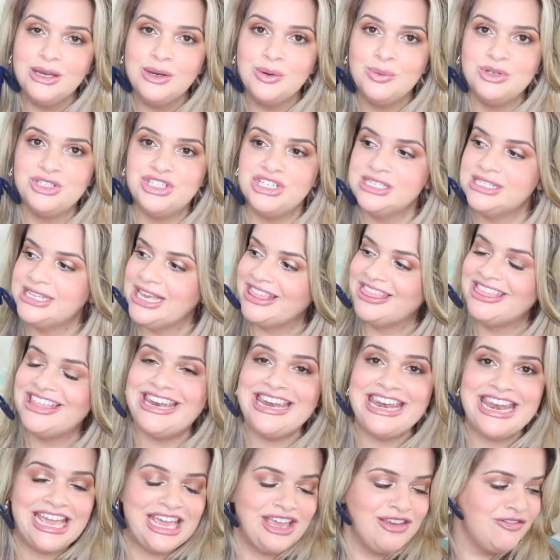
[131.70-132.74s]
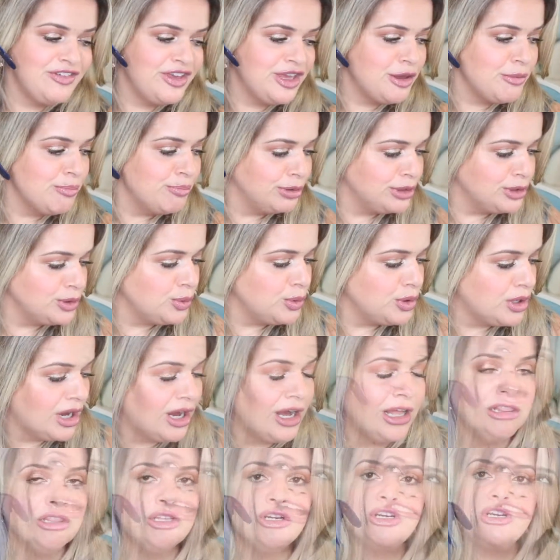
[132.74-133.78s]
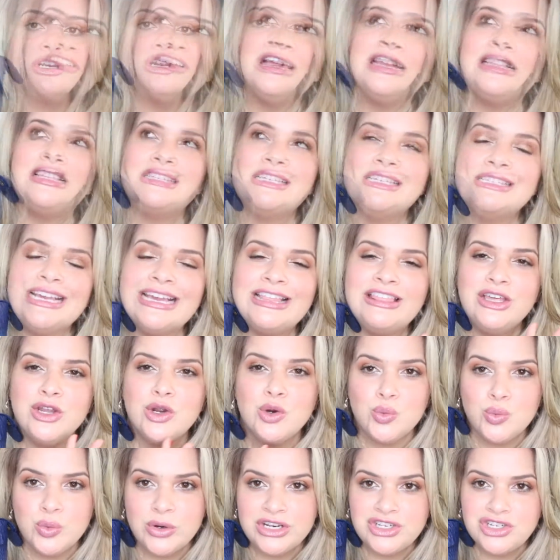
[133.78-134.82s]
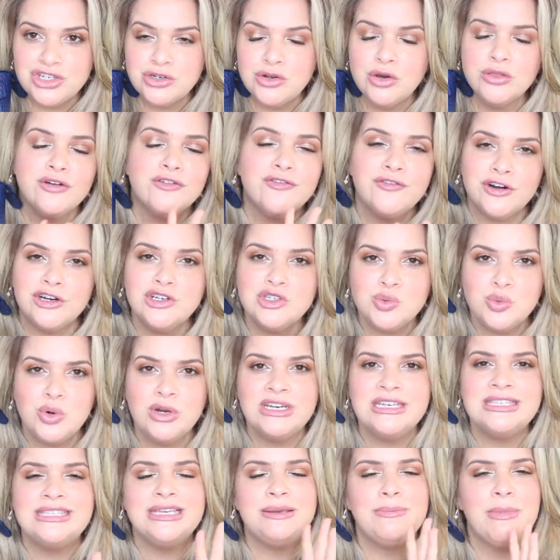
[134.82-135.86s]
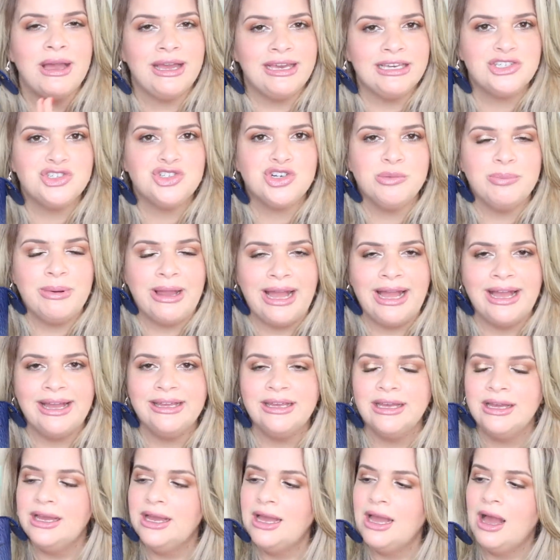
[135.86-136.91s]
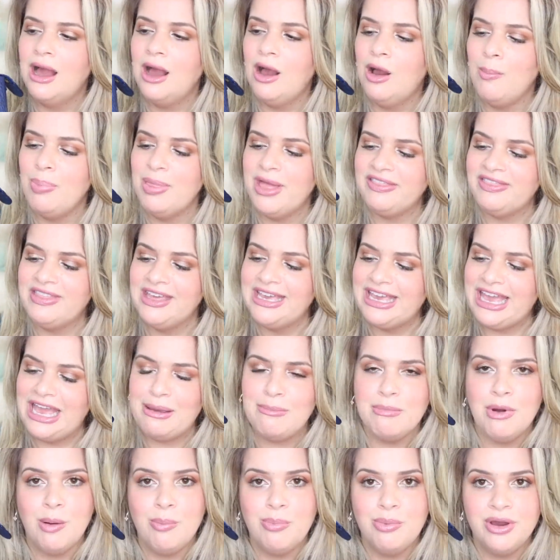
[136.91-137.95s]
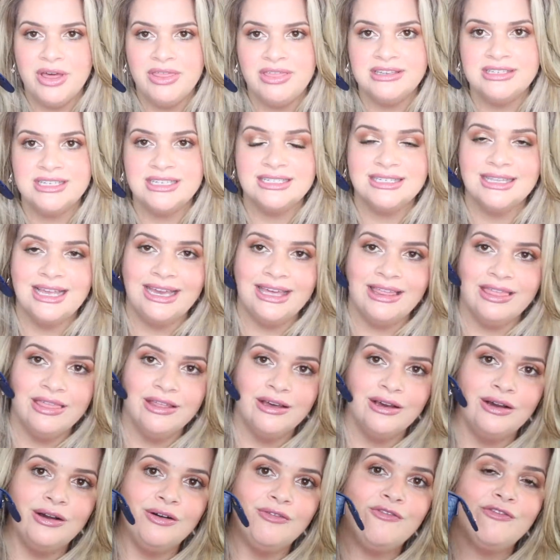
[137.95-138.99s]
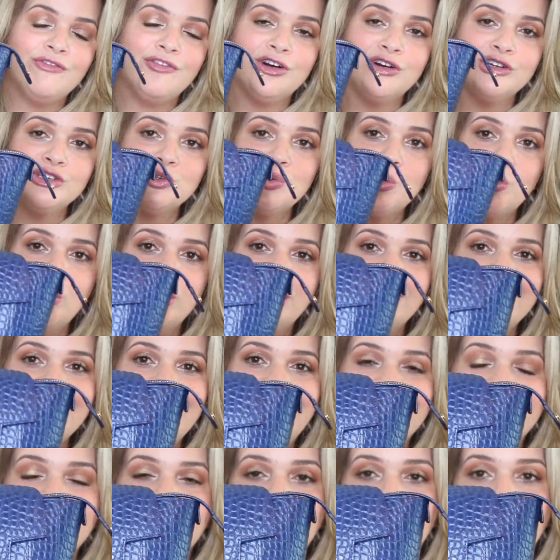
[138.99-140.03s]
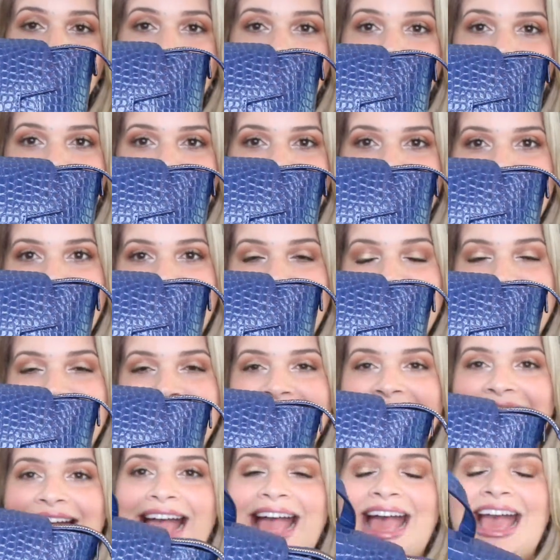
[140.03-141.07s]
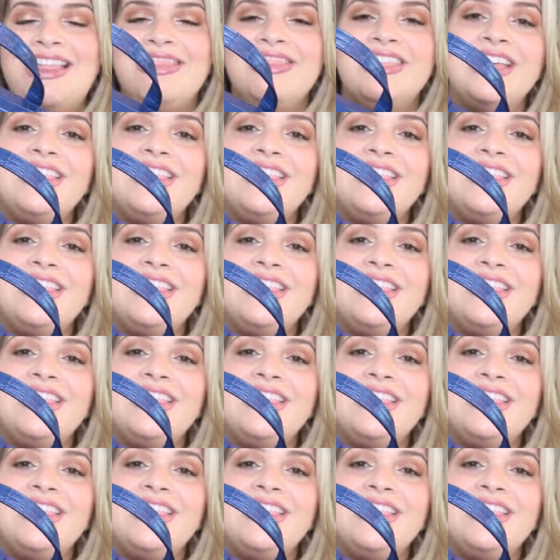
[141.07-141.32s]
which is like the navy blue color. I feel like this is like the original. The first one is the Maestra bag um, that they came up with. This is like the first one that the brand had. And